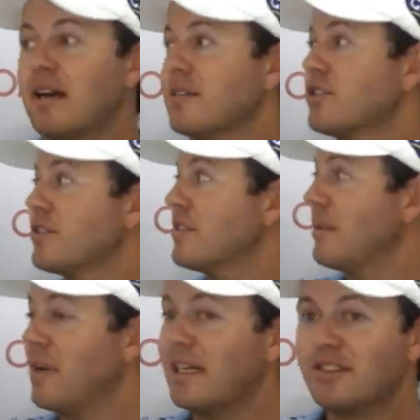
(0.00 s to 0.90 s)
Nah, just
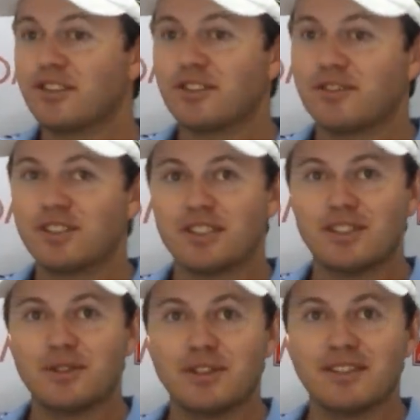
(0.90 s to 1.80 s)
some lunch, physio,
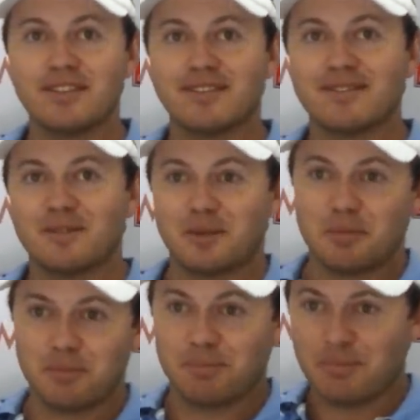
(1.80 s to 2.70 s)

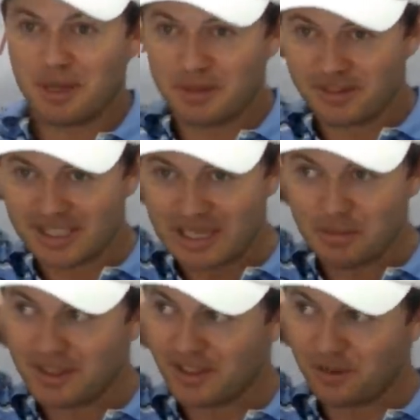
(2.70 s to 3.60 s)
maybe 10
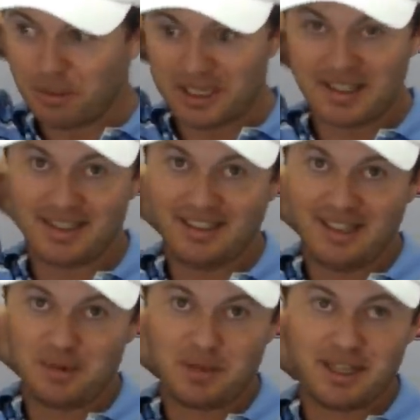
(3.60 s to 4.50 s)
minutes of putting, and
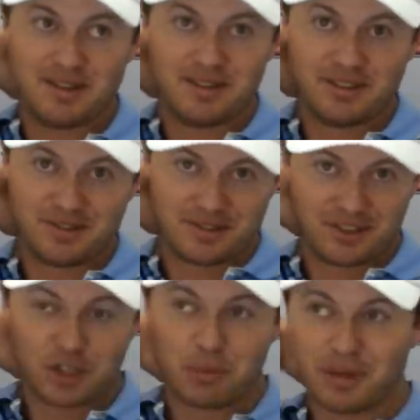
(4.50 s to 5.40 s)
then I'm done.
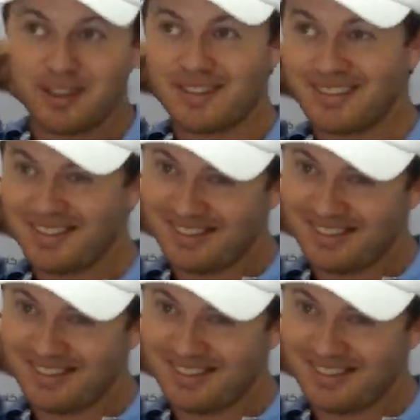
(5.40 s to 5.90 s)
Shopping.